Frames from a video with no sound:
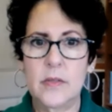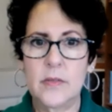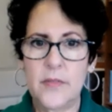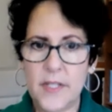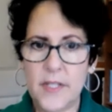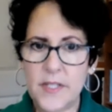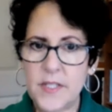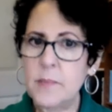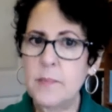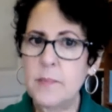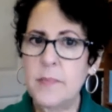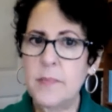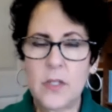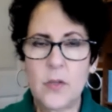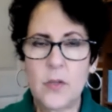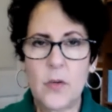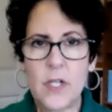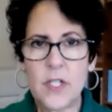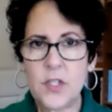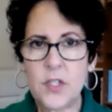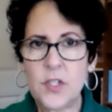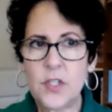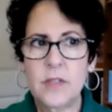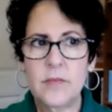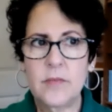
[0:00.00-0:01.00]
that's a big
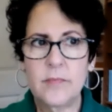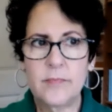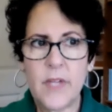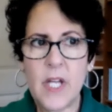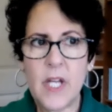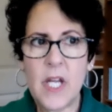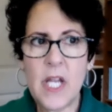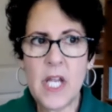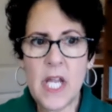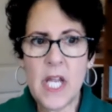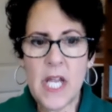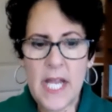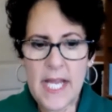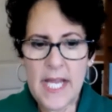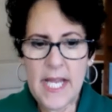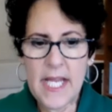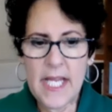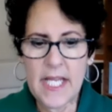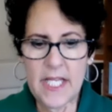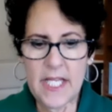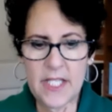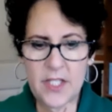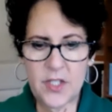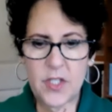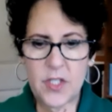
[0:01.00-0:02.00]
question.
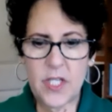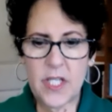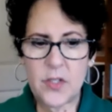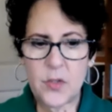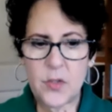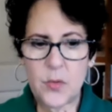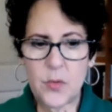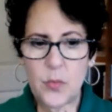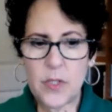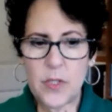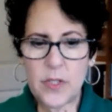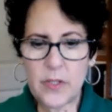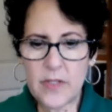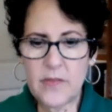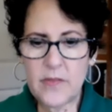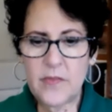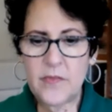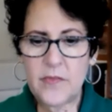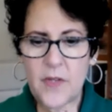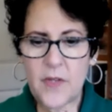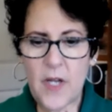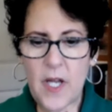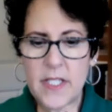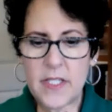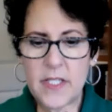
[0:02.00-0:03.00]
It's really
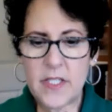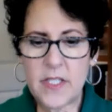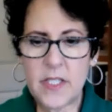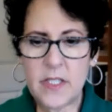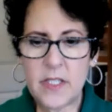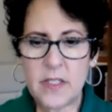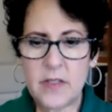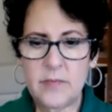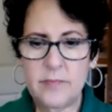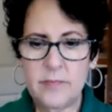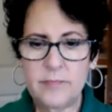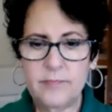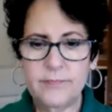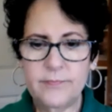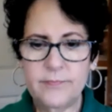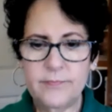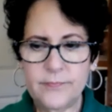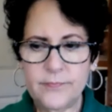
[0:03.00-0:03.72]
finding